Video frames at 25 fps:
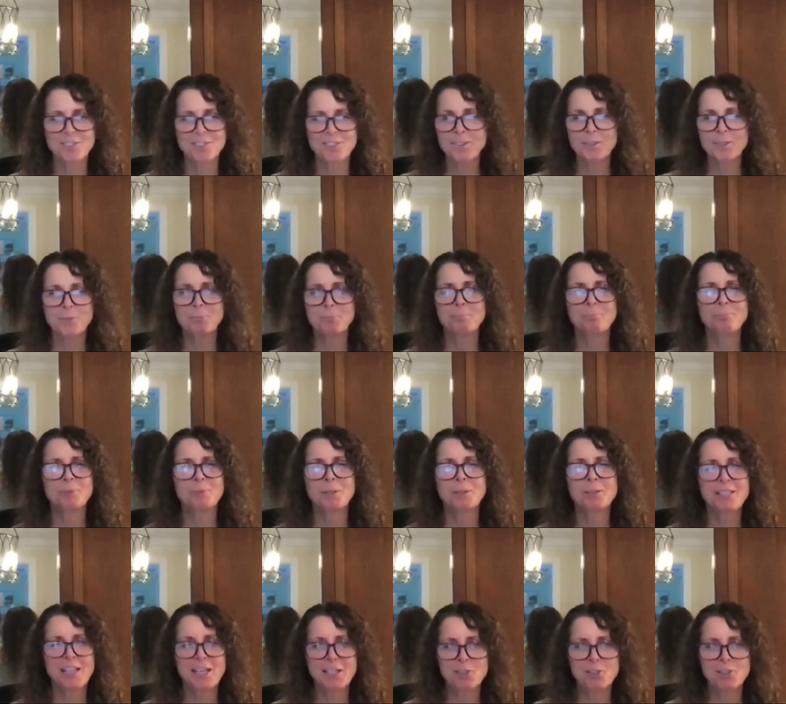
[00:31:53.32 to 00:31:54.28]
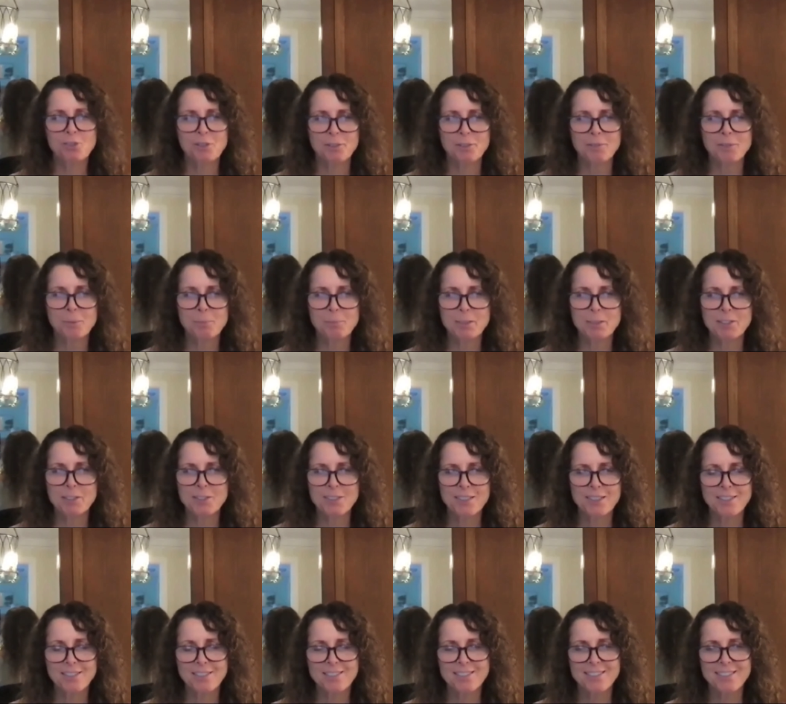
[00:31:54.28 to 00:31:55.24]
the, the nature of the
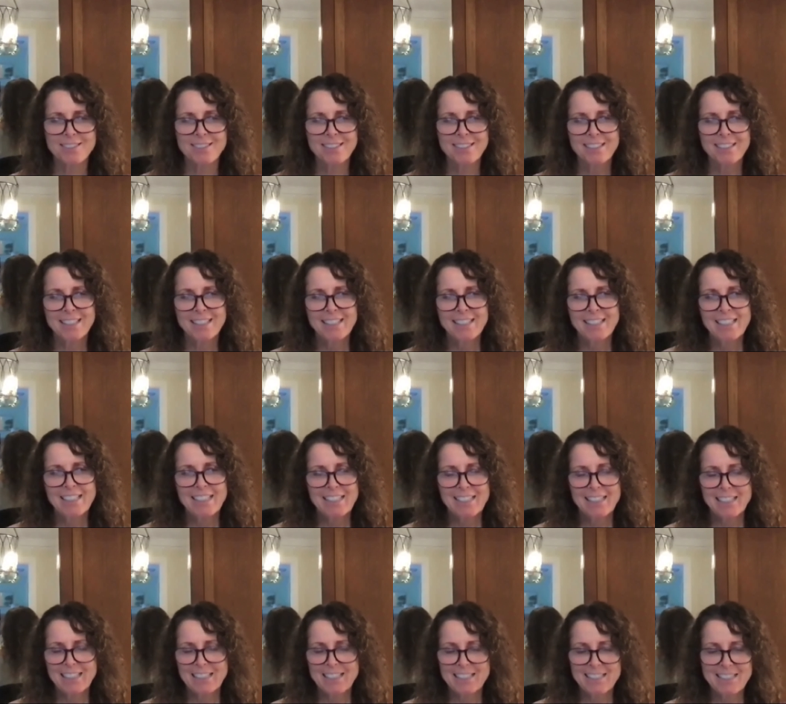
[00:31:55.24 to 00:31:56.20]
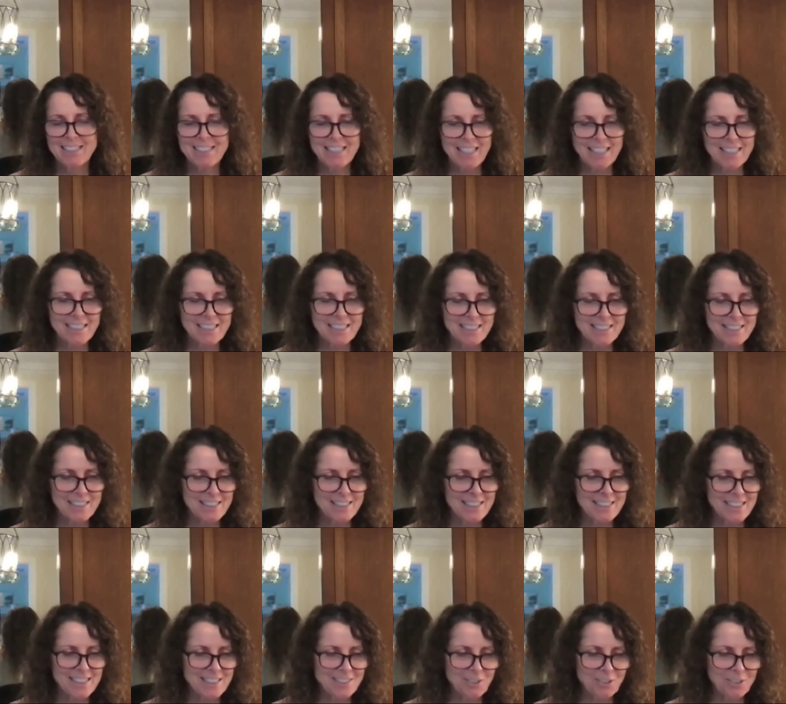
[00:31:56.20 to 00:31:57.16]
business. And uh,
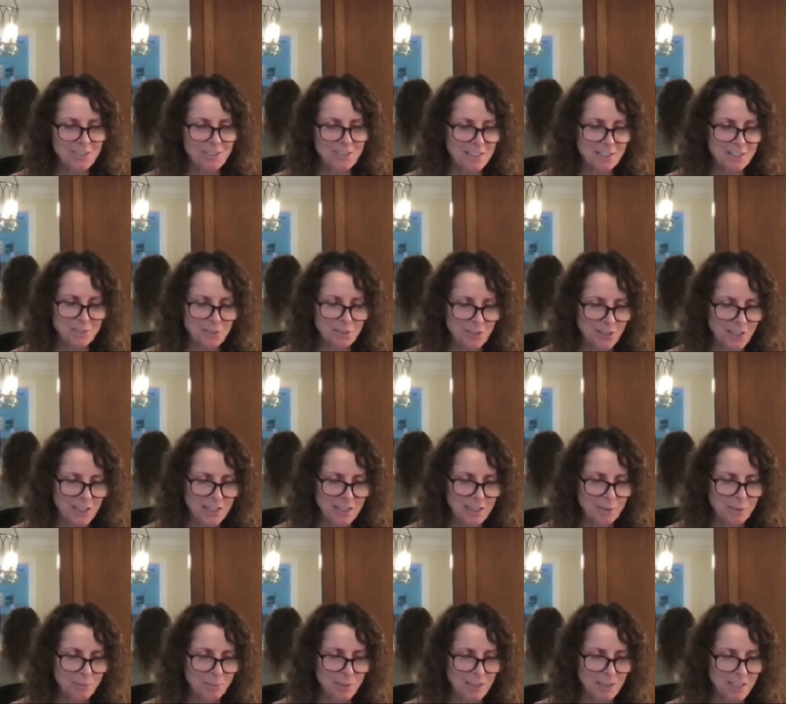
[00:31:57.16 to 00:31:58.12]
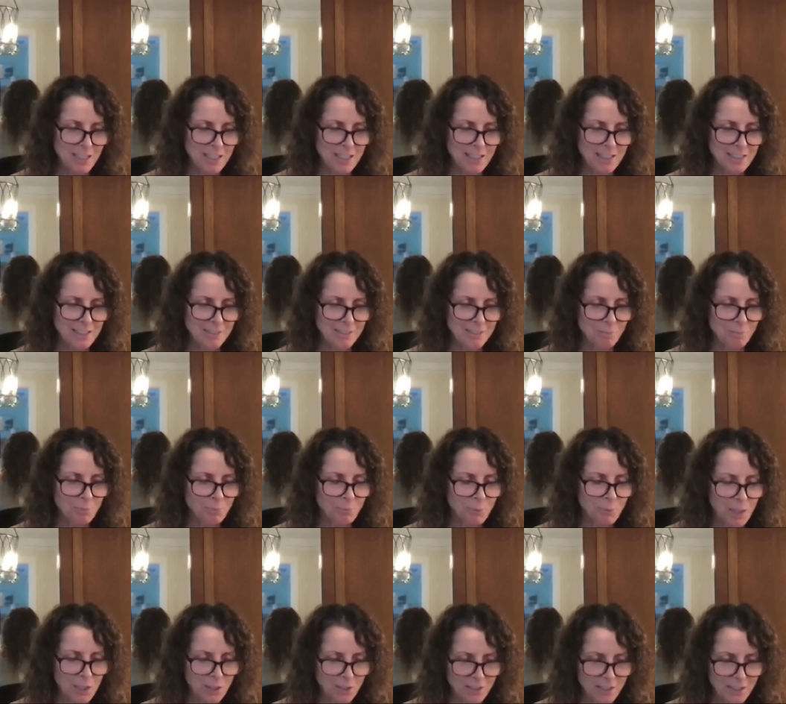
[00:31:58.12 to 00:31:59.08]
the only other thing I would add
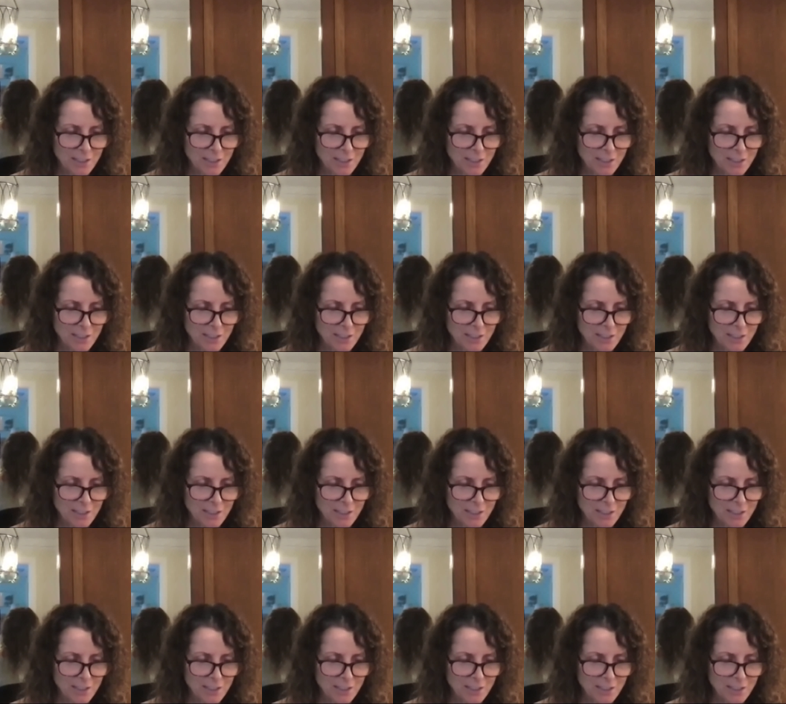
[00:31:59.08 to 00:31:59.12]
regarding